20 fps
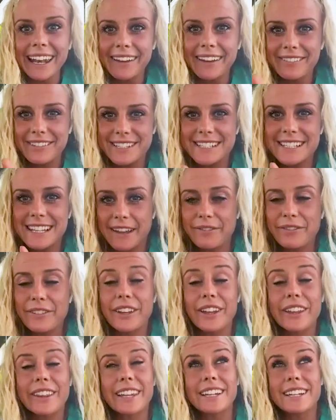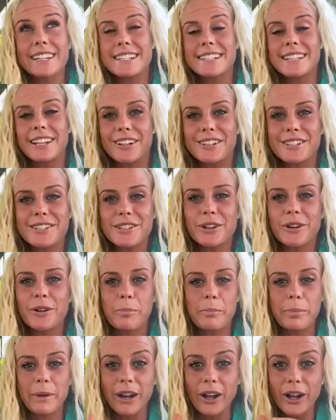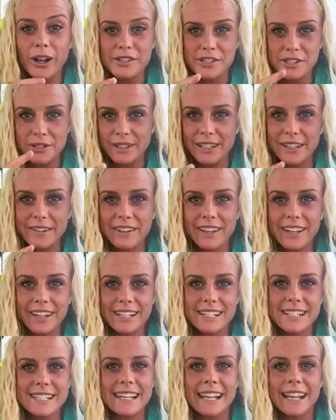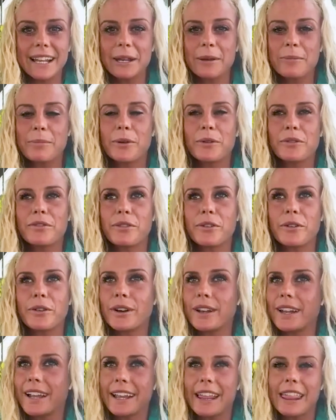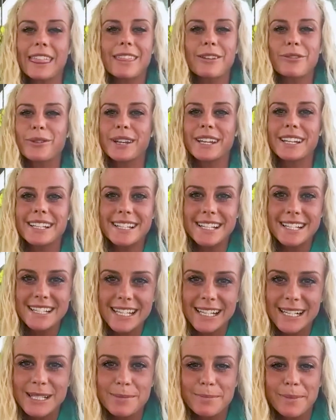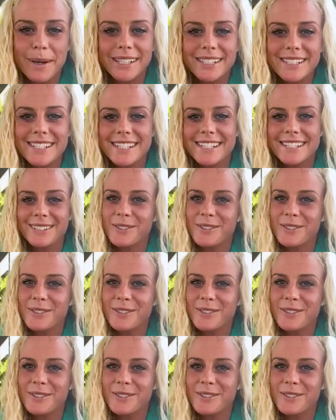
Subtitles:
life is definitely on the list also, but also living on a sailing boat for like 3 to 6 months.